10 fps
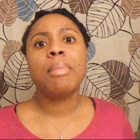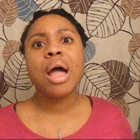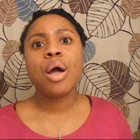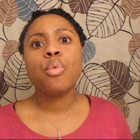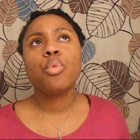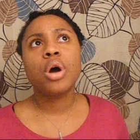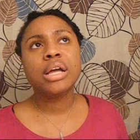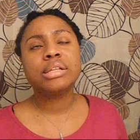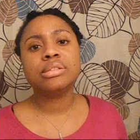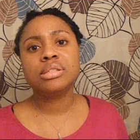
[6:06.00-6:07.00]
My
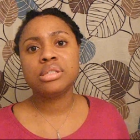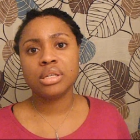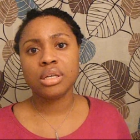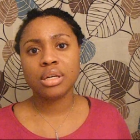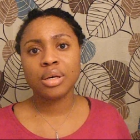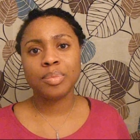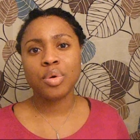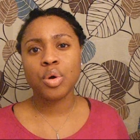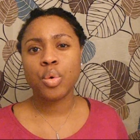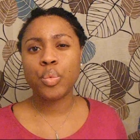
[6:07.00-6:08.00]
one
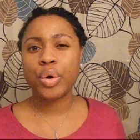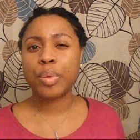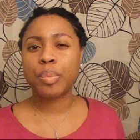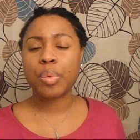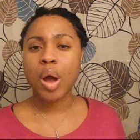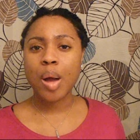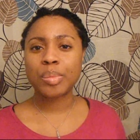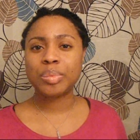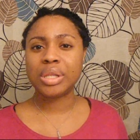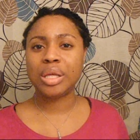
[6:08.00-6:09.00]
tip would
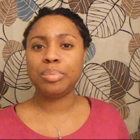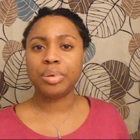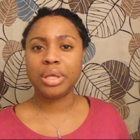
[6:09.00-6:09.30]
probably